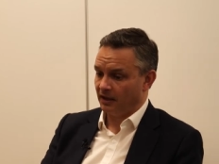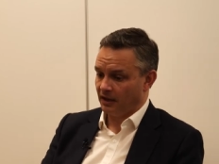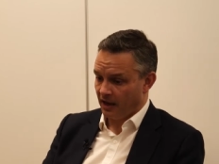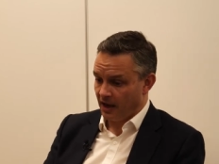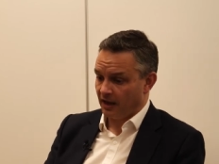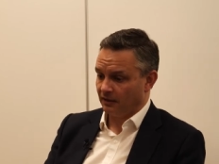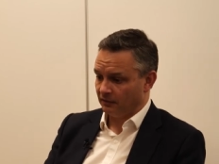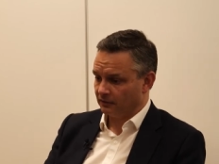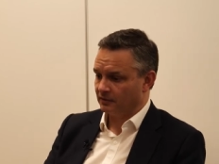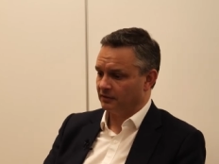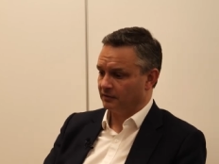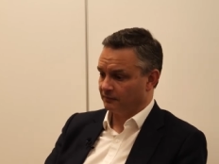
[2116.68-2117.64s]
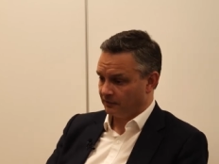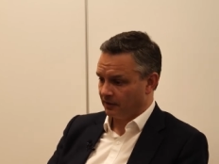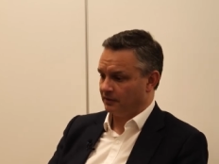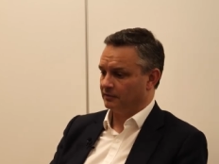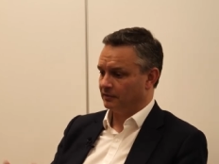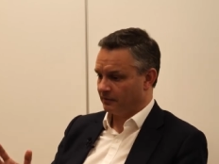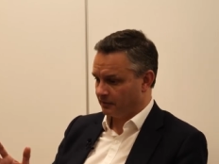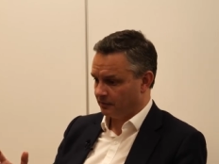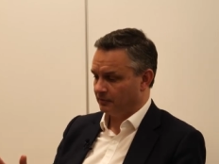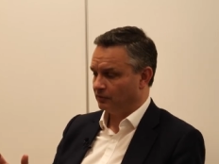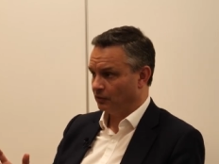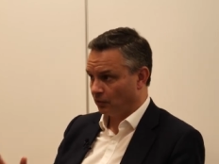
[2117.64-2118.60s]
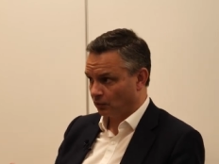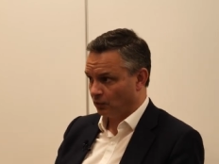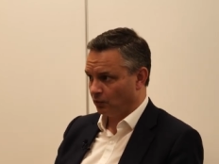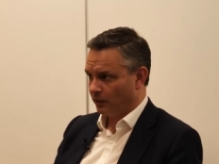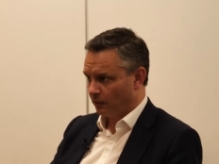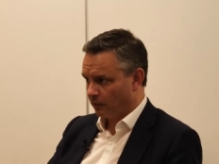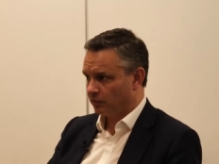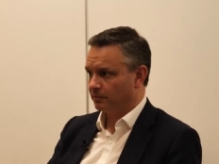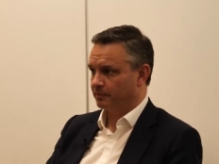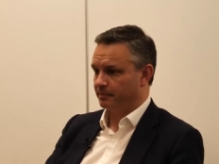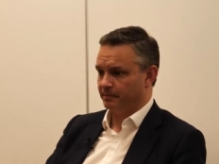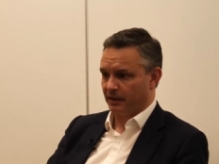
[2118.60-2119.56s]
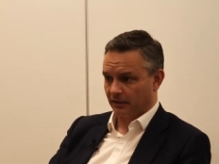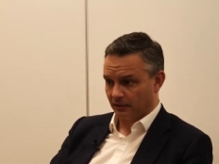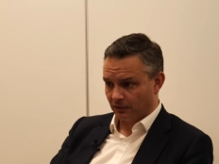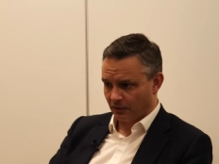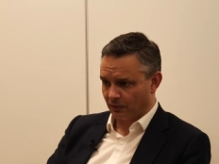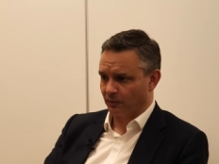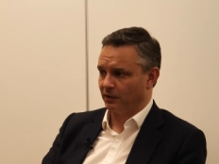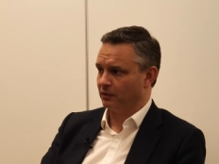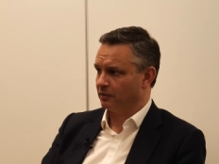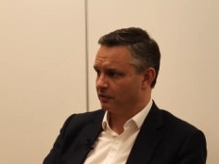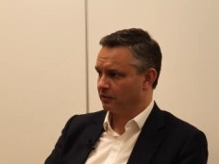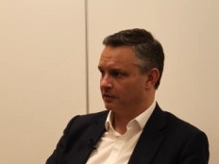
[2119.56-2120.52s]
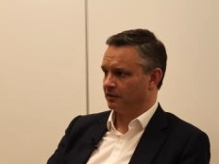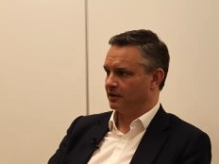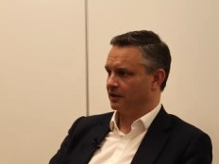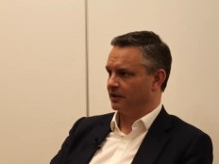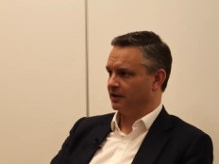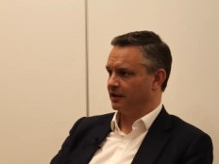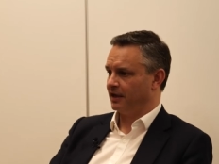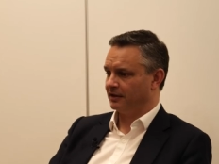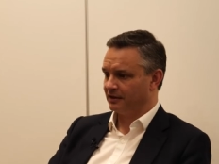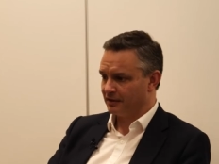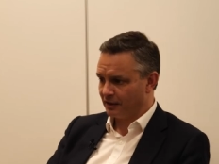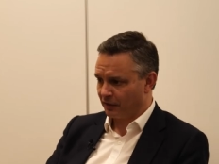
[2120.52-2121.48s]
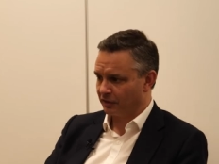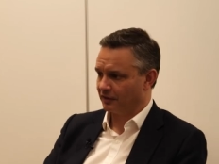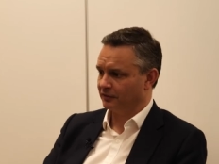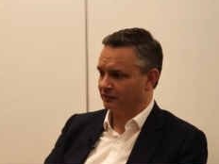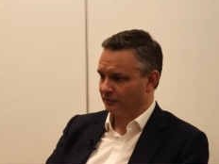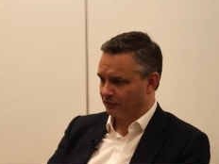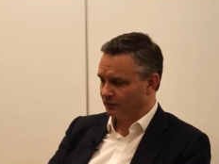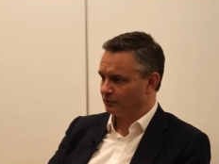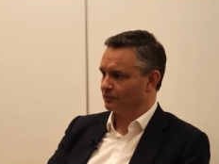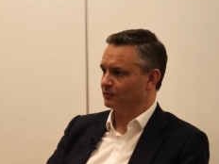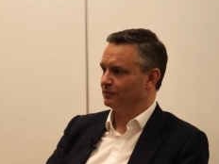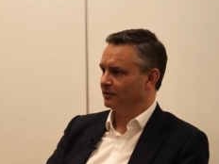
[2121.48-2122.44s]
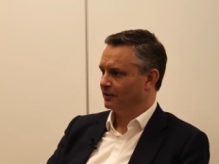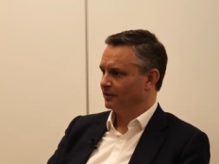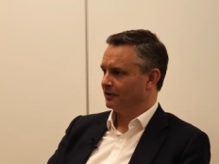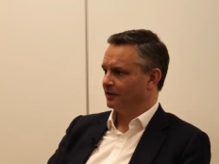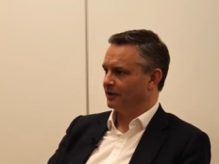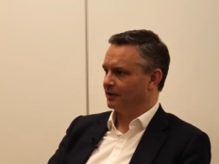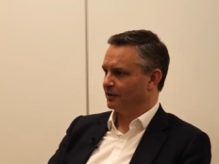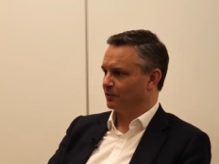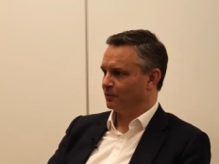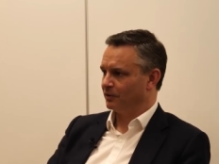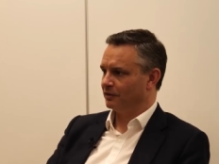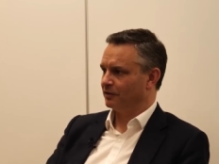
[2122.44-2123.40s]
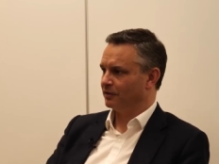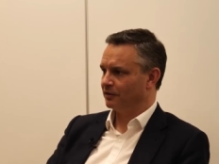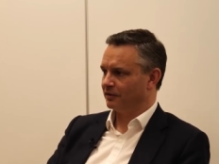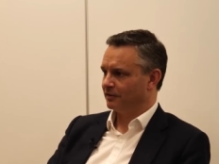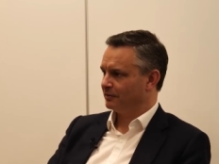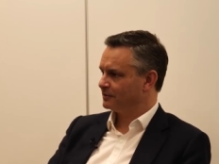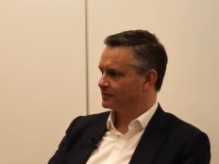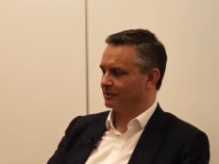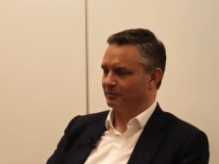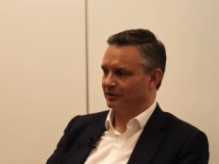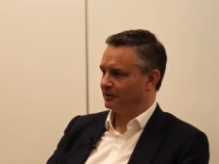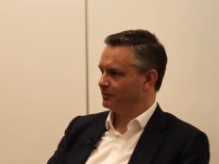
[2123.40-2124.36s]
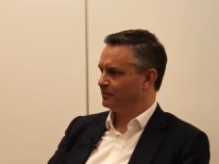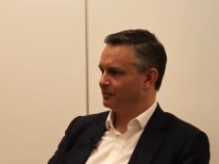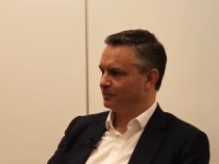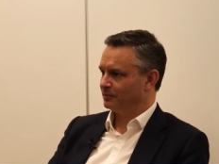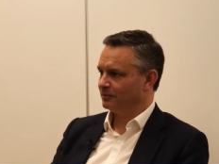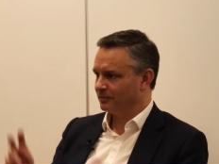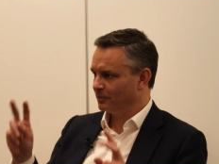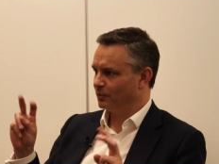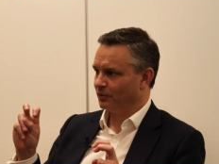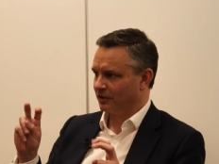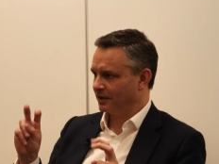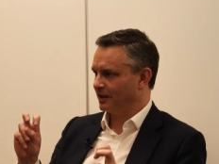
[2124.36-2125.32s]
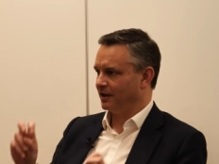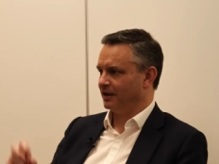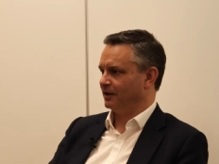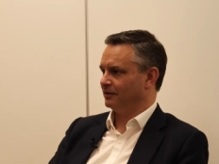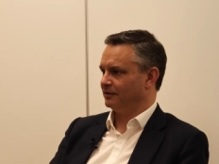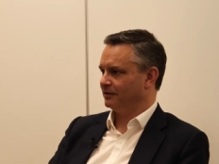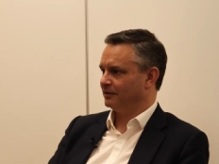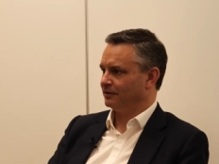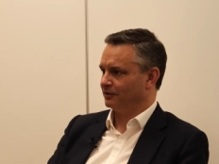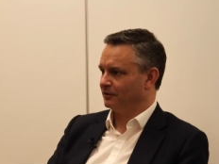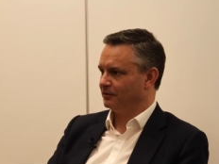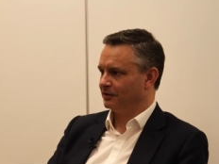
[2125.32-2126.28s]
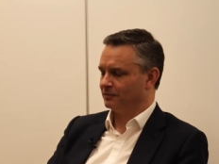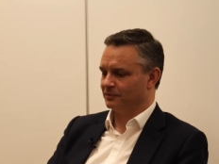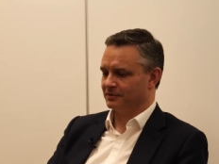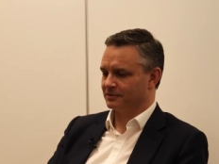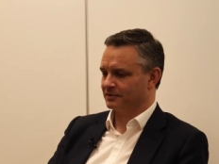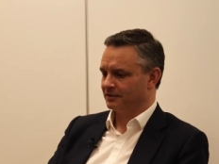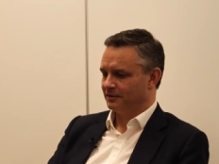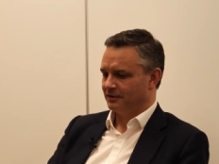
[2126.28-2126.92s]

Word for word: and the not all wealth, but a lot of wealth, uh, had nothing to do uh, with somebody working hard. You know, it was